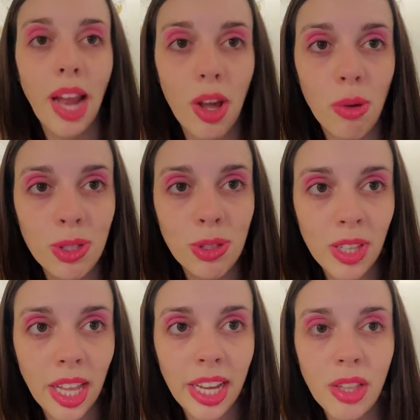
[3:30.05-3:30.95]
I almost feel
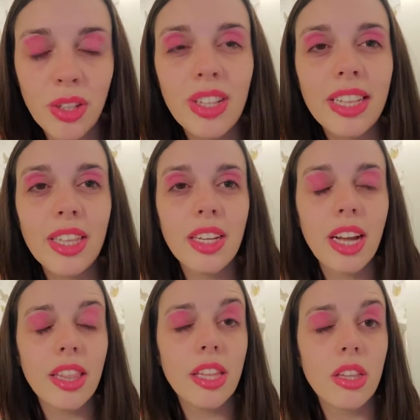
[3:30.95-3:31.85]
like I look like the,
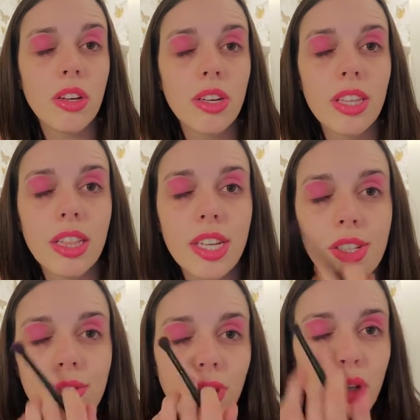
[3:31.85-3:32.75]
the look that they
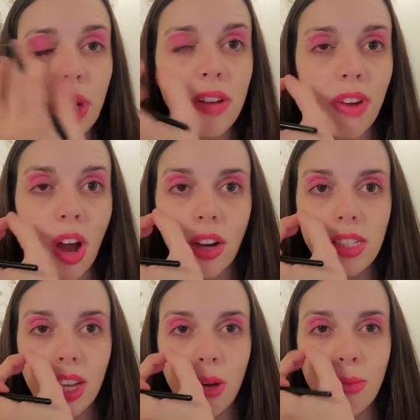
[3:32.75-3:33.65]
do for Queen of Hearts.
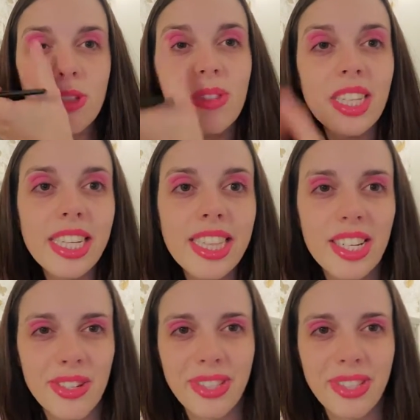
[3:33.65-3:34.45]
I almost feel like they do